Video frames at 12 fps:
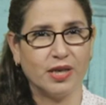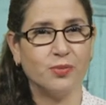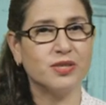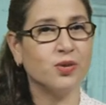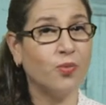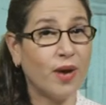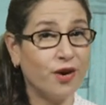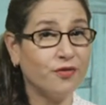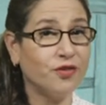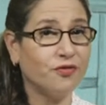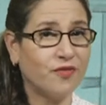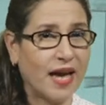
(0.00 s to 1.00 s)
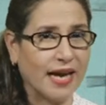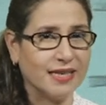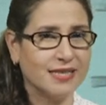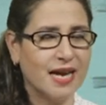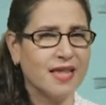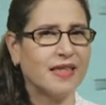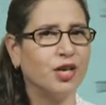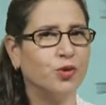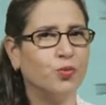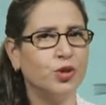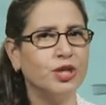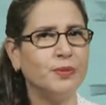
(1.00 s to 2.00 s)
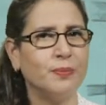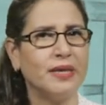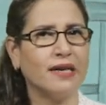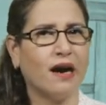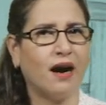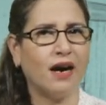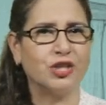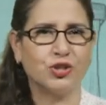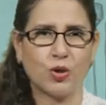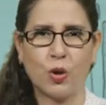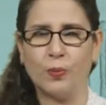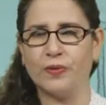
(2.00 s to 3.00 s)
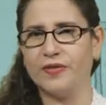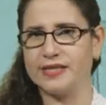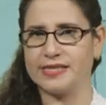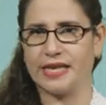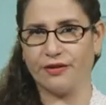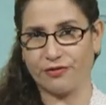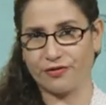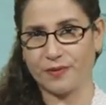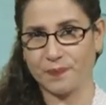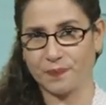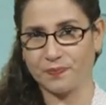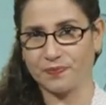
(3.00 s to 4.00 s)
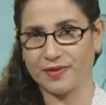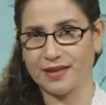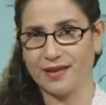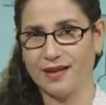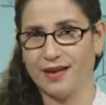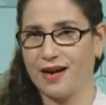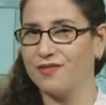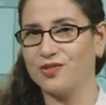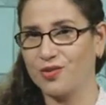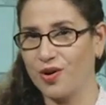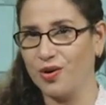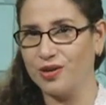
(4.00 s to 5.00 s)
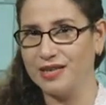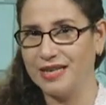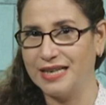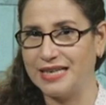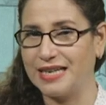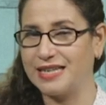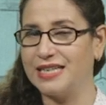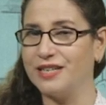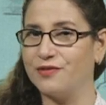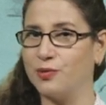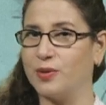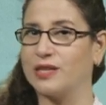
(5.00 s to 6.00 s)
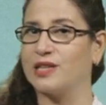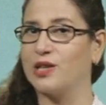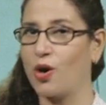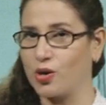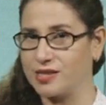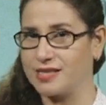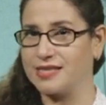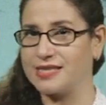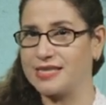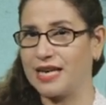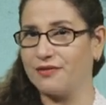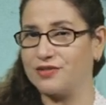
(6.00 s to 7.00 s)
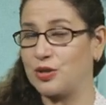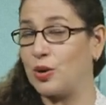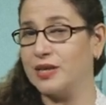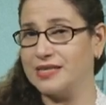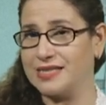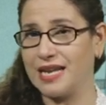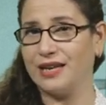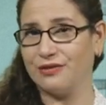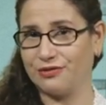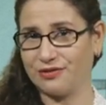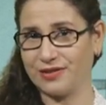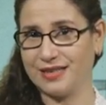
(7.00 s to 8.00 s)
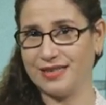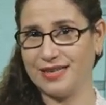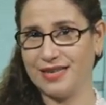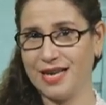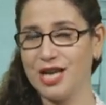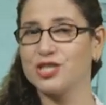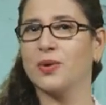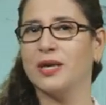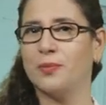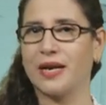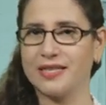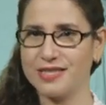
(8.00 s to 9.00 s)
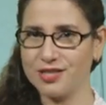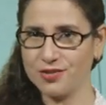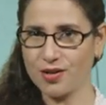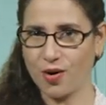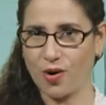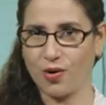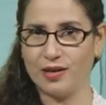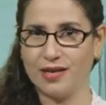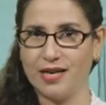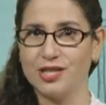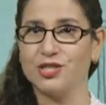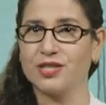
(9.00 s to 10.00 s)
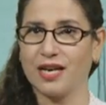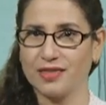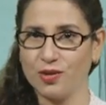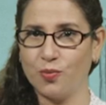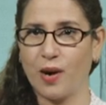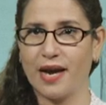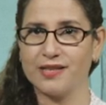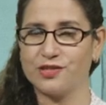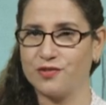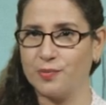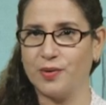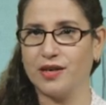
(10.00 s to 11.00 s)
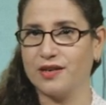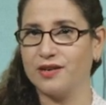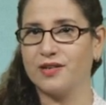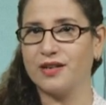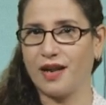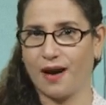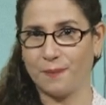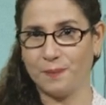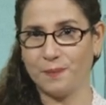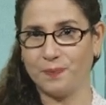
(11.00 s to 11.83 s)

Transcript: he was aware of the fact that it wouldn't be hard to open the safe. After all, he had lived with locks and safes all his life. So he went into the hall to cut the wires of the burglar alarm.